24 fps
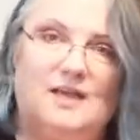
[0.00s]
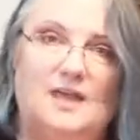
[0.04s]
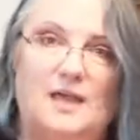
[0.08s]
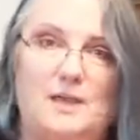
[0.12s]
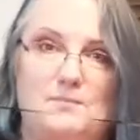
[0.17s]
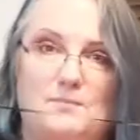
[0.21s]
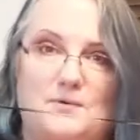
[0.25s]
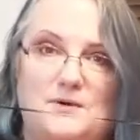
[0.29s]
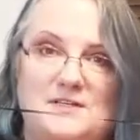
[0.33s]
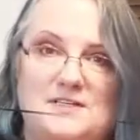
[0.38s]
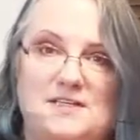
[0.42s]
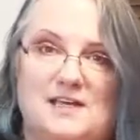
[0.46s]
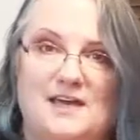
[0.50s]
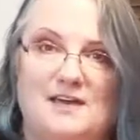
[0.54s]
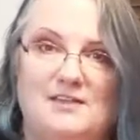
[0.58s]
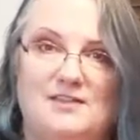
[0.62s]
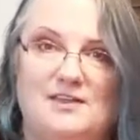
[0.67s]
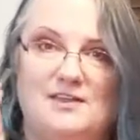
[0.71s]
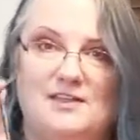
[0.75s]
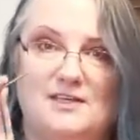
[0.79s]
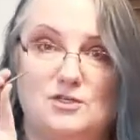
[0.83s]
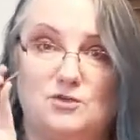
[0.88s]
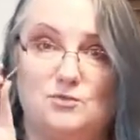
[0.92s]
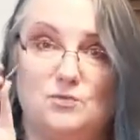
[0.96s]
He put
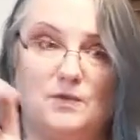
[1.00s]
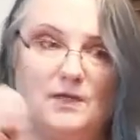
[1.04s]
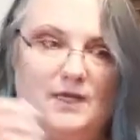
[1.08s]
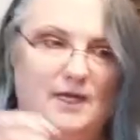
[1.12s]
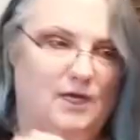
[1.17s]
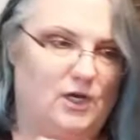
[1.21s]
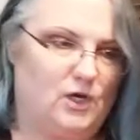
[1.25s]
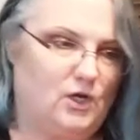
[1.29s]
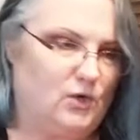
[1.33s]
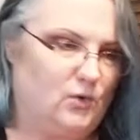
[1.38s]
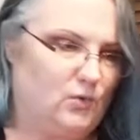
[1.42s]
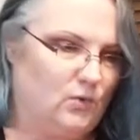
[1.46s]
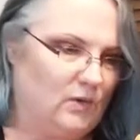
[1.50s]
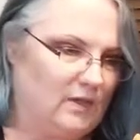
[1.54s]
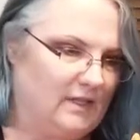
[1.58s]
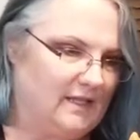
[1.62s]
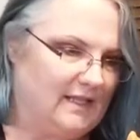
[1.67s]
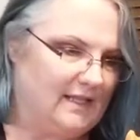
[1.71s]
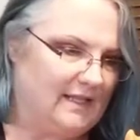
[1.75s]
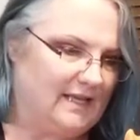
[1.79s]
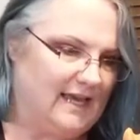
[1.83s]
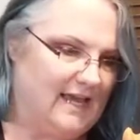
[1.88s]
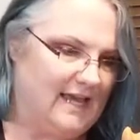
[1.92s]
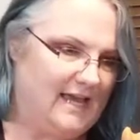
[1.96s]
together this really cool
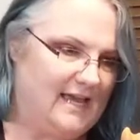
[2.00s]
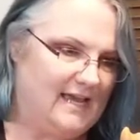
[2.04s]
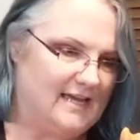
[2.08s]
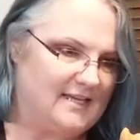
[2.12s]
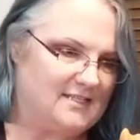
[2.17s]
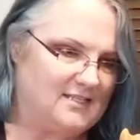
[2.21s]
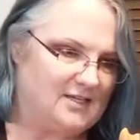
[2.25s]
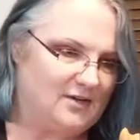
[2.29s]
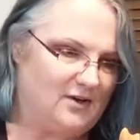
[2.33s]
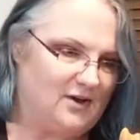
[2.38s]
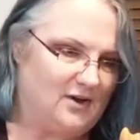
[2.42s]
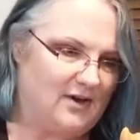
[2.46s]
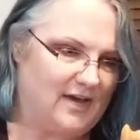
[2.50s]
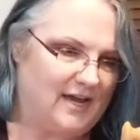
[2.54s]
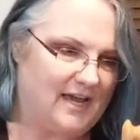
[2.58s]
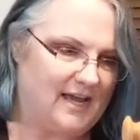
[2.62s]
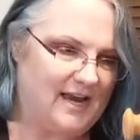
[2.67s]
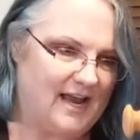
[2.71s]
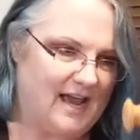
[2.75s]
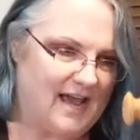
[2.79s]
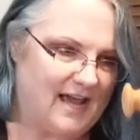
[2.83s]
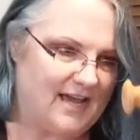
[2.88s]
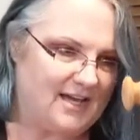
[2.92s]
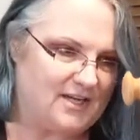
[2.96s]
little key so you
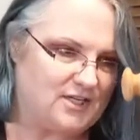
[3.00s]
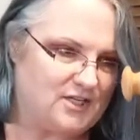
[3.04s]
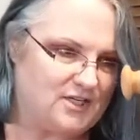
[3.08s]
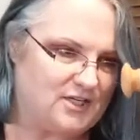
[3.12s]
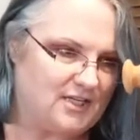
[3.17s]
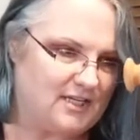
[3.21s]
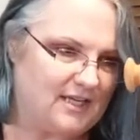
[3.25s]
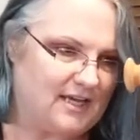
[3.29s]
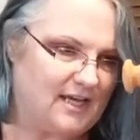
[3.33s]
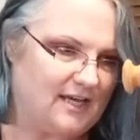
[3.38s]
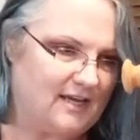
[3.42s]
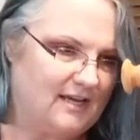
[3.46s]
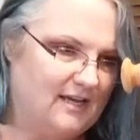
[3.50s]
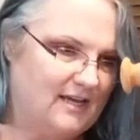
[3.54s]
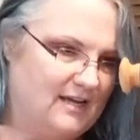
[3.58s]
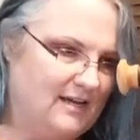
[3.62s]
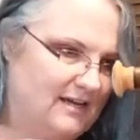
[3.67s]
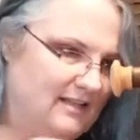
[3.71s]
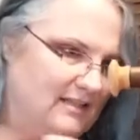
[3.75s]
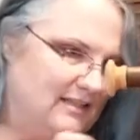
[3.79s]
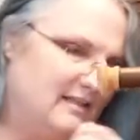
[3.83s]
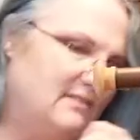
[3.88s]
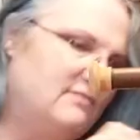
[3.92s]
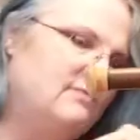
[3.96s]
can actually
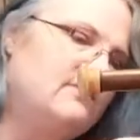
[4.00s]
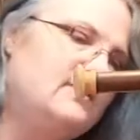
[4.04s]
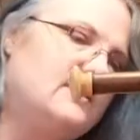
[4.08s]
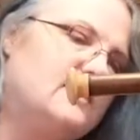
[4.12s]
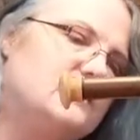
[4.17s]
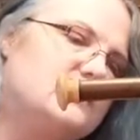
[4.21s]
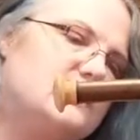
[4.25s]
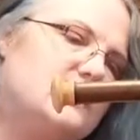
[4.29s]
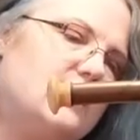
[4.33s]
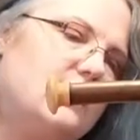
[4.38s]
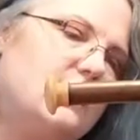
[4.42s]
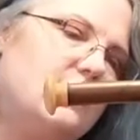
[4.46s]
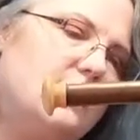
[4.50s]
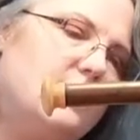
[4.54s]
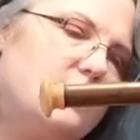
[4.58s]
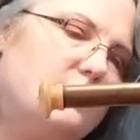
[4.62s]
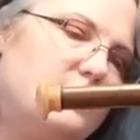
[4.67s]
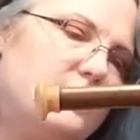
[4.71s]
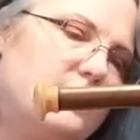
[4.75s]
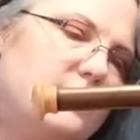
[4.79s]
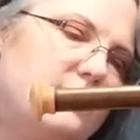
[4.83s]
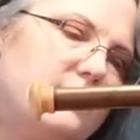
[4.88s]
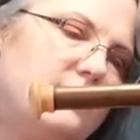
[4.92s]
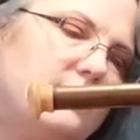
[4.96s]
lift this
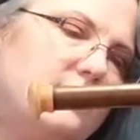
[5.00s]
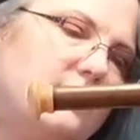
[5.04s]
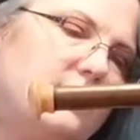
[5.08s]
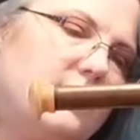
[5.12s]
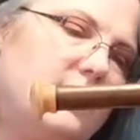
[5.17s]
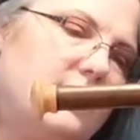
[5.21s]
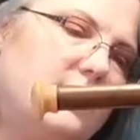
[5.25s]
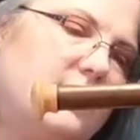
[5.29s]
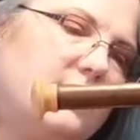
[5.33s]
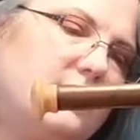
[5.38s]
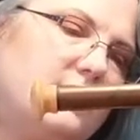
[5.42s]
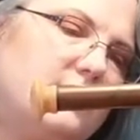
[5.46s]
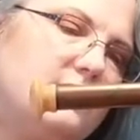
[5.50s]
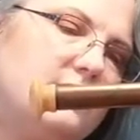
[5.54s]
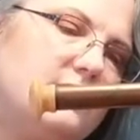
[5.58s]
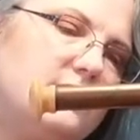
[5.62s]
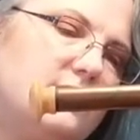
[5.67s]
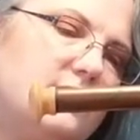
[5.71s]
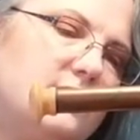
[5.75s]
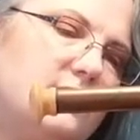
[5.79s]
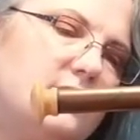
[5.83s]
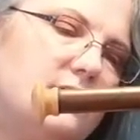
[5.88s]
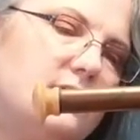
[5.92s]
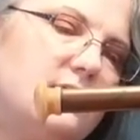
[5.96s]
up and